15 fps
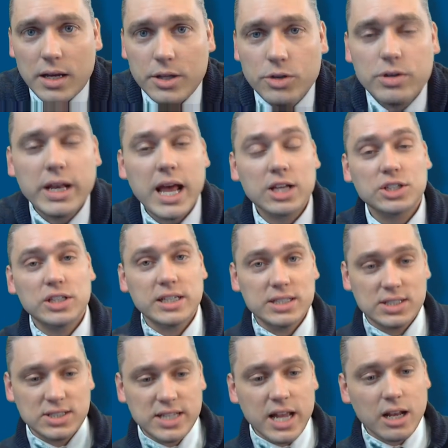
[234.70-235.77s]
you can actually
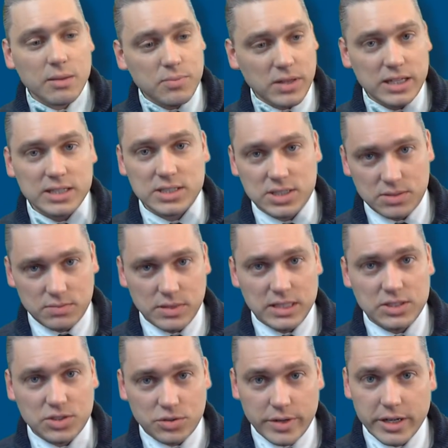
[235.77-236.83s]
set up
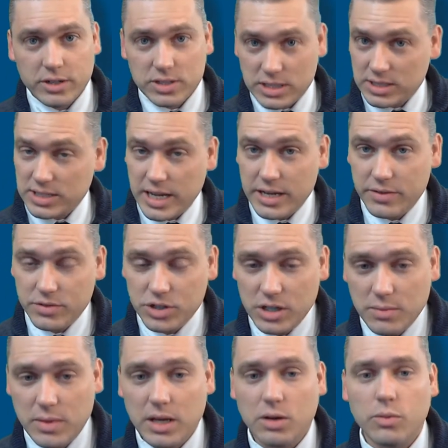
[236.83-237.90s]
these triggers inside of
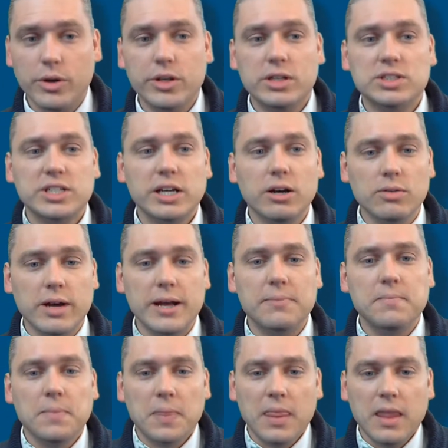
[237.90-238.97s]
Gmail where you can say, all
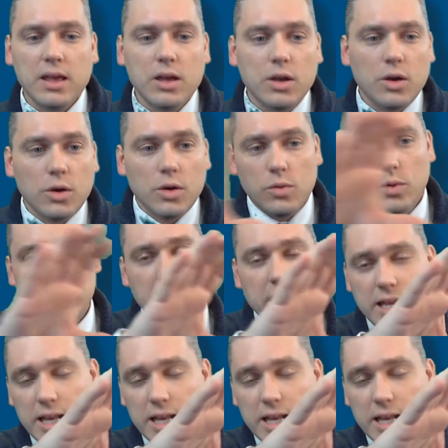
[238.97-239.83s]
right, when I